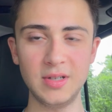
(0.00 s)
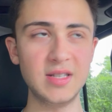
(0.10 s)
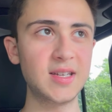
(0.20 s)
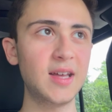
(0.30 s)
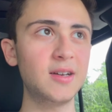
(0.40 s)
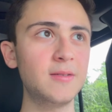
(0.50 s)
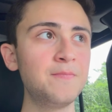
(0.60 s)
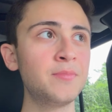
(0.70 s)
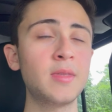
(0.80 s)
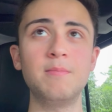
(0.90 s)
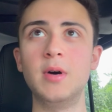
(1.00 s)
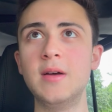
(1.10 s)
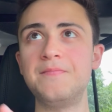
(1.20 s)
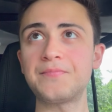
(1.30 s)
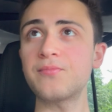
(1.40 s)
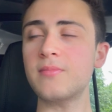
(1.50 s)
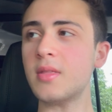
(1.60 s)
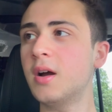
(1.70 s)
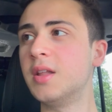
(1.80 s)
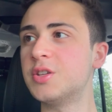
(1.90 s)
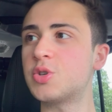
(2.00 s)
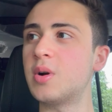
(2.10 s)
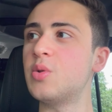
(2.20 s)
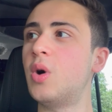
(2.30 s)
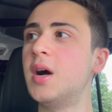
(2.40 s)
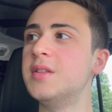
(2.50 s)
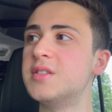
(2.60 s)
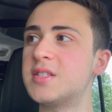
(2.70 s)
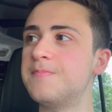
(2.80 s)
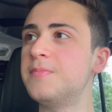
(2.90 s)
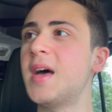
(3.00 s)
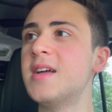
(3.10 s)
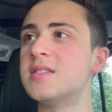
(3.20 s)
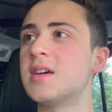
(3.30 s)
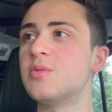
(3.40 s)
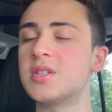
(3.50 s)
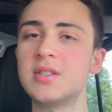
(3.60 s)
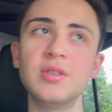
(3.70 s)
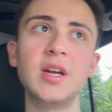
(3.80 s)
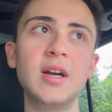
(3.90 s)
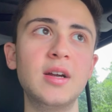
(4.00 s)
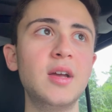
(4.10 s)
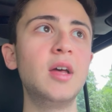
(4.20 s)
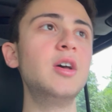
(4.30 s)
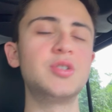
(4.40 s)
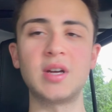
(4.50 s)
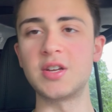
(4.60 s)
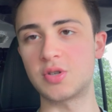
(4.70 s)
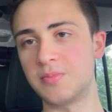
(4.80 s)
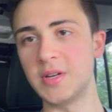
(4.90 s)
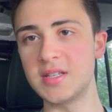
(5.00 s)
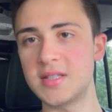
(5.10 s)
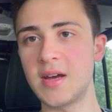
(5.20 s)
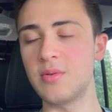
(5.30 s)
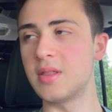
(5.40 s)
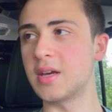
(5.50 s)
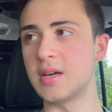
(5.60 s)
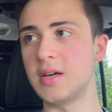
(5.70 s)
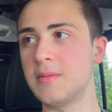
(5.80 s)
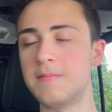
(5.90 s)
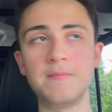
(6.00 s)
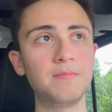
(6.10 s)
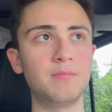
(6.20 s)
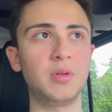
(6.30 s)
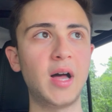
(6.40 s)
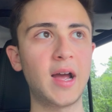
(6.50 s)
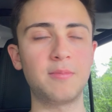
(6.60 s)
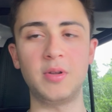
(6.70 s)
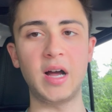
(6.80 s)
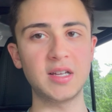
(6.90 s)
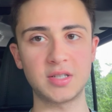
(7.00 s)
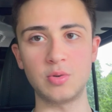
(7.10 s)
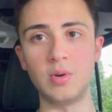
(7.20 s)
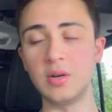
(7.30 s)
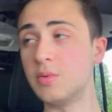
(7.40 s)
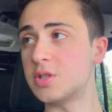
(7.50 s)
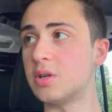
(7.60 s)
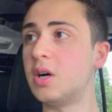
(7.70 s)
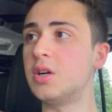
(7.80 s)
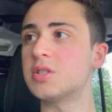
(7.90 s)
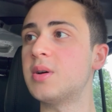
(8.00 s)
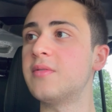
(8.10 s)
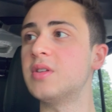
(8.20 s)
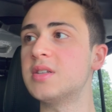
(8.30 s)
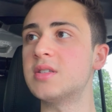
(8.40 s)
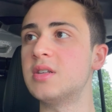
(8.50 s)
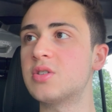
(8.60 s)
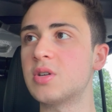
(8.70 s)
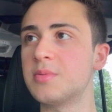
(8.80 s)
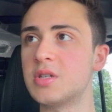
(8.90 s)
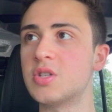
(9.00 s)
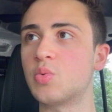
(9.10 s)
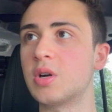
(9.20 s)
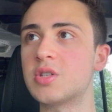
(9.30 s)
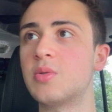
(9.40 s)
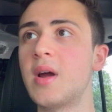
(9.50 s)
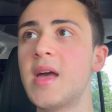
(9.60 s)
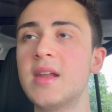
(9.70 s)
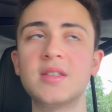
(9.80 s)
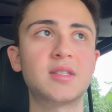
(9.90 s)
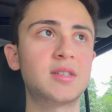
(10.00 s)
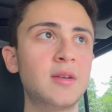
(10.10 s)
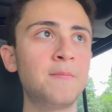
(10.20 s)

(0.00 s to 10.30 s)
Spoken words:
antenna, but on the 21s, that antenna was still there. So I just replaced that with like a black plastic one, which I'll also have linked in the description. It's worked great. It's